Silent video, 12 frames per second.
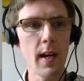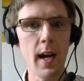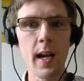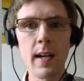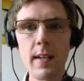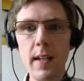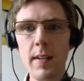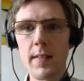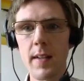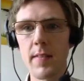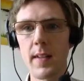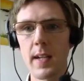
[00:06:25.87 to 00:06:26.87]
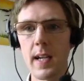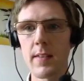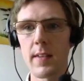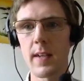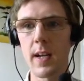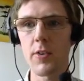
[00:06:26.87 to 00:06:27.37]
and existing
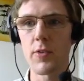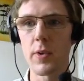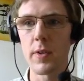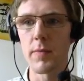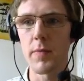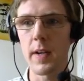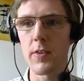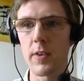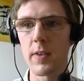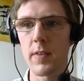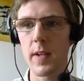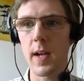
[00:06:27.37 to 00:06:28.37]
international conventions,